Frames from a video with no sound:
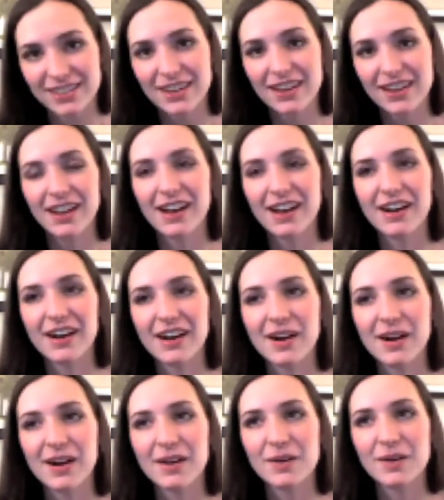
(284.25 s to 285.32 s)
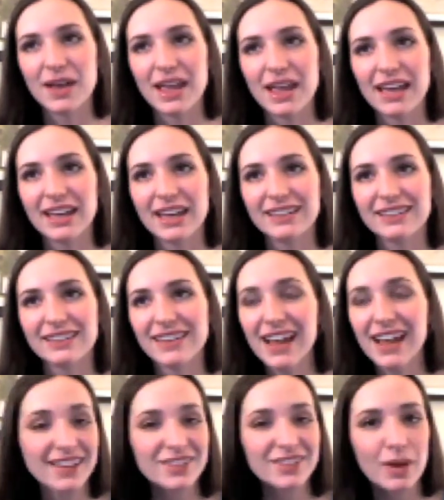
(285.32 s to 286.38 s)
So
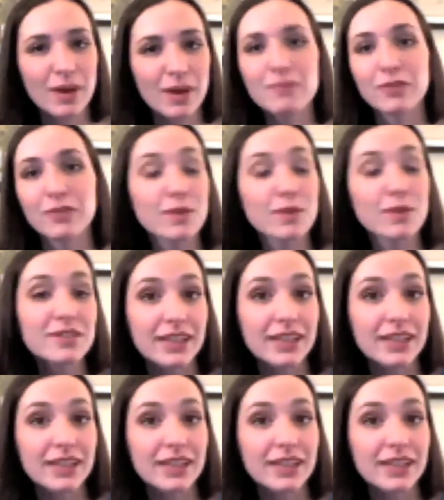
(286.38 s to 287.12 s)
I'm very busy.